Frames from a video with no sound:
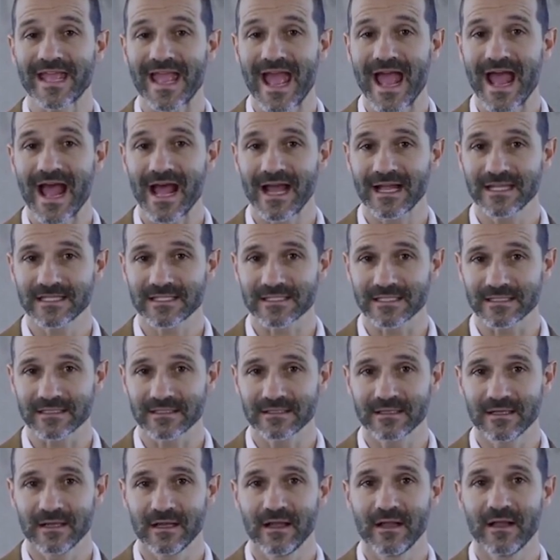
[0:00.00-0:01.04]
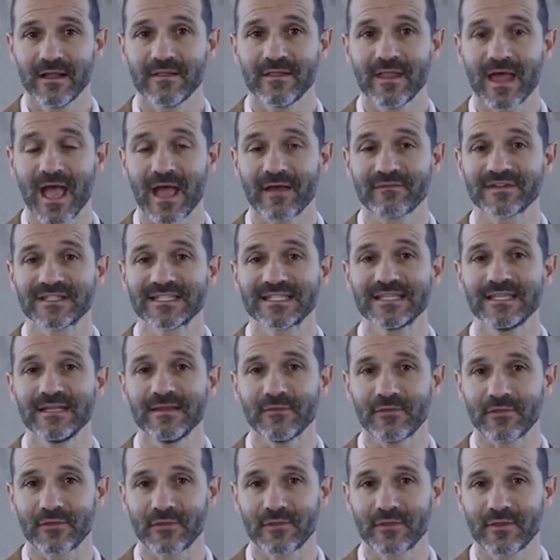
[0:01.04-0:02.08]
the Adson, they have
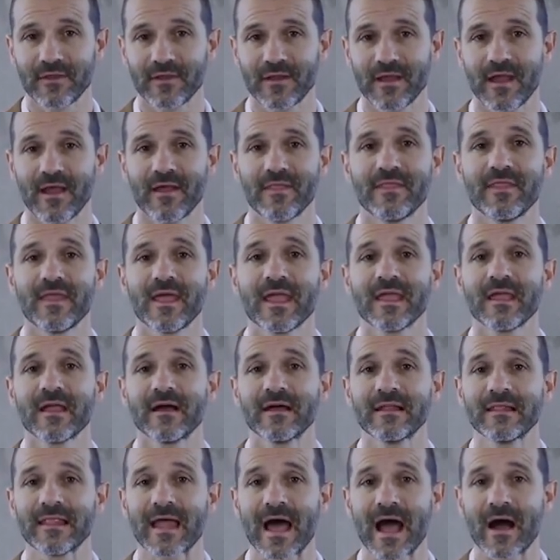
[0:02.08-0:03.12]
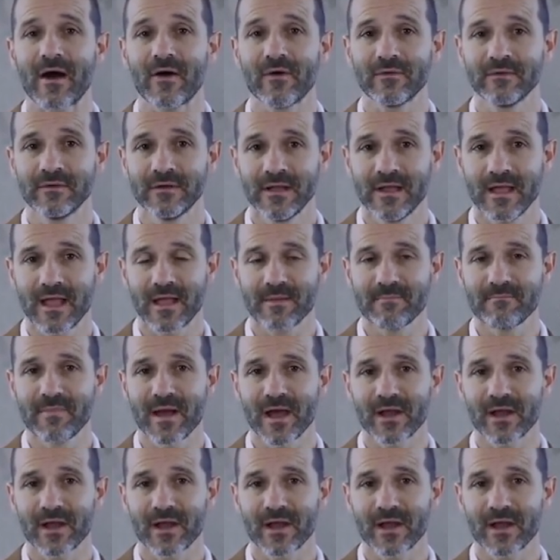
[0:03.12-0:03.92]
teeth and they allow a